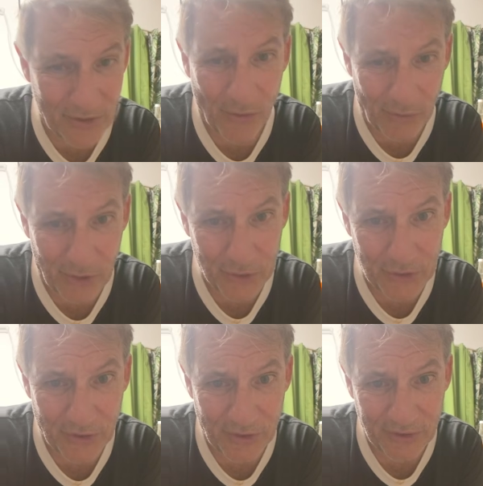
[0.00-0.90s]
no
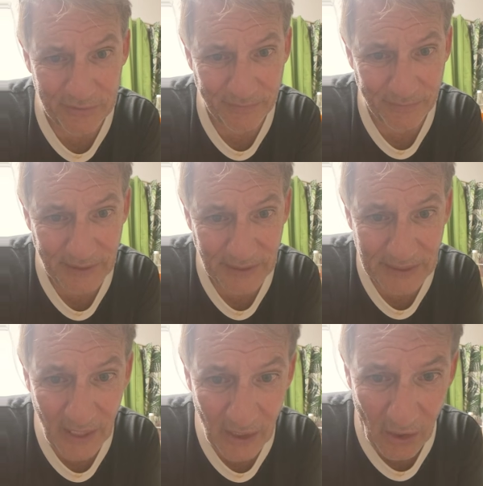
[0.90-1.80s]
rush, you know.
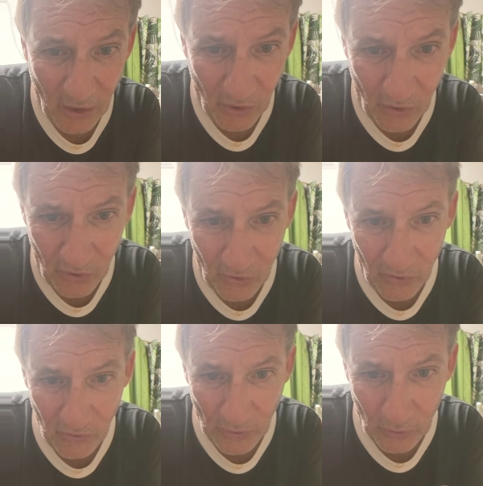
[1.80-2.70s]

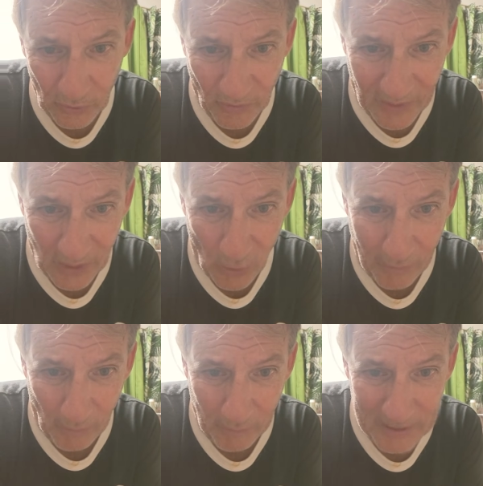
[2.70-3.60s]
Oh, the only thing I know
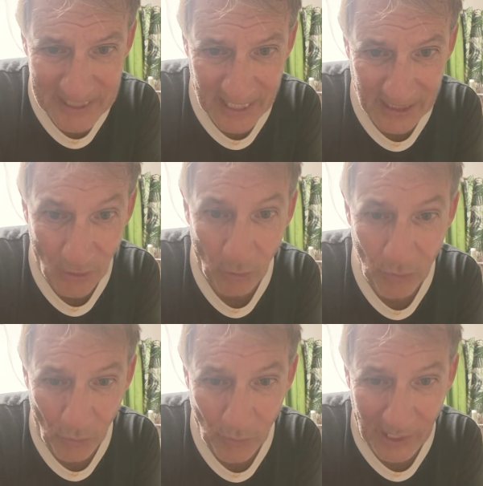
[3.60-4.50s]
about women is that I
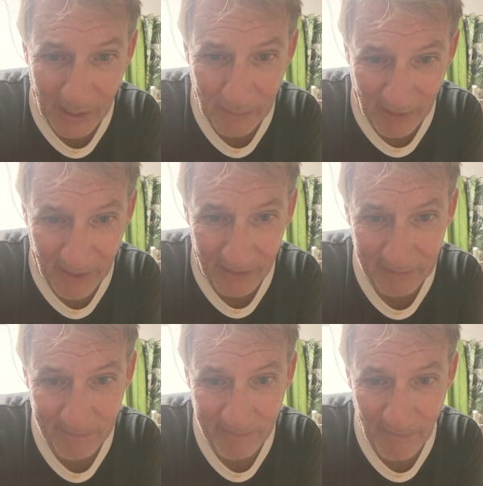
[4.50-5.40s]
don't know a damn thing
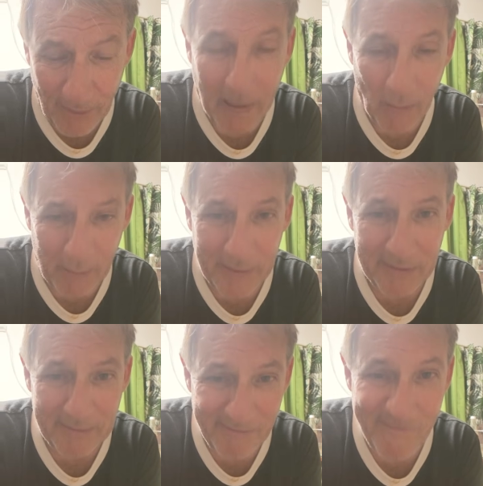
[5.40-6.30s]
about women.
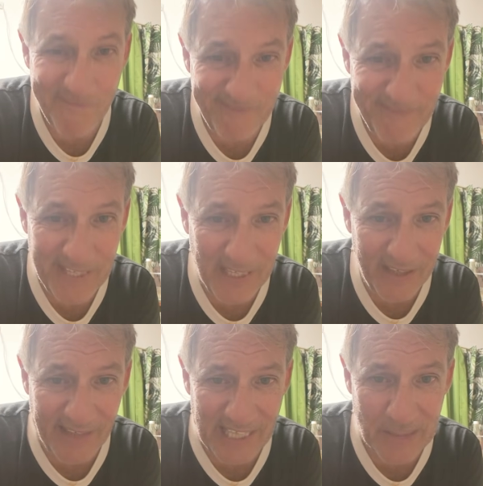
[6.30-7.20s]

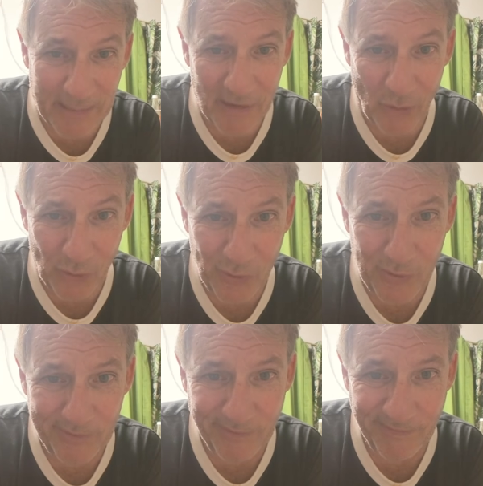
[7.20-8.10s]
That's me too.
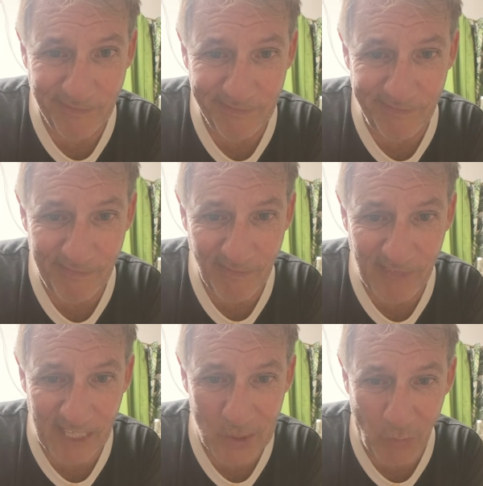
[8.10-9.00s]

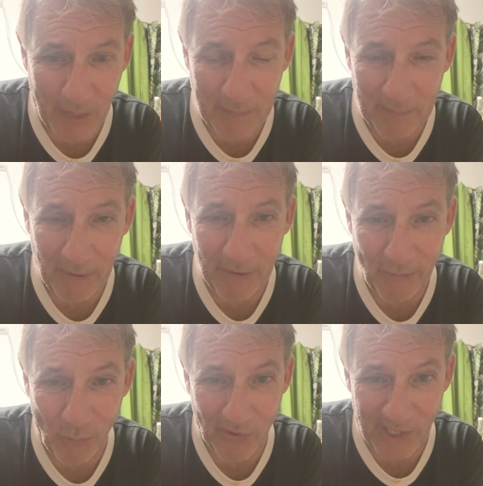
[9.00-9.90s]
That's why I've been married
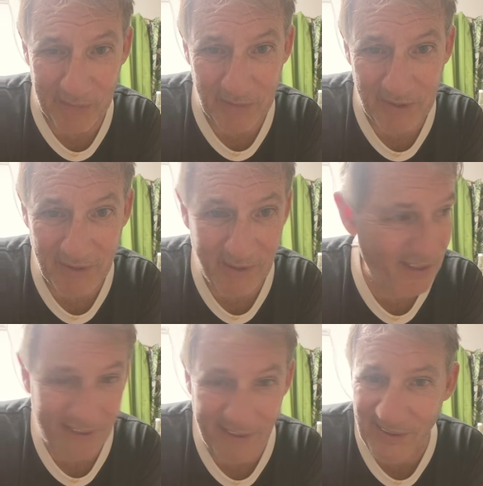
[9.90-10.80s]
4 times.
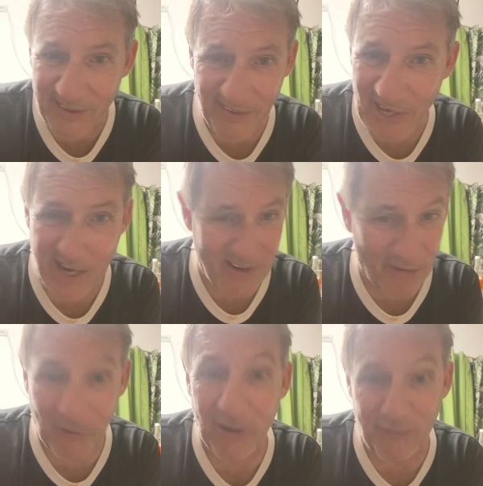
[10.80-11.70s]
You ain't
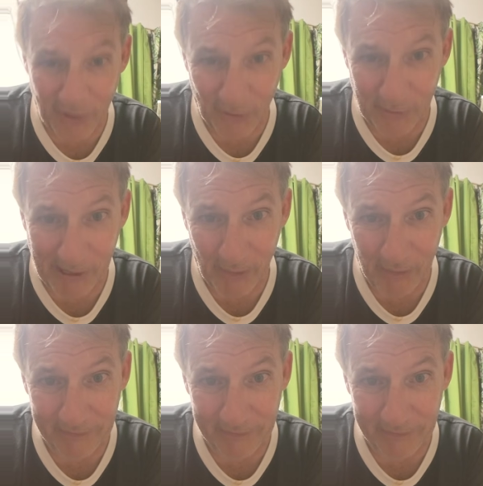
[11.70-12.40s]
never going to figure them out.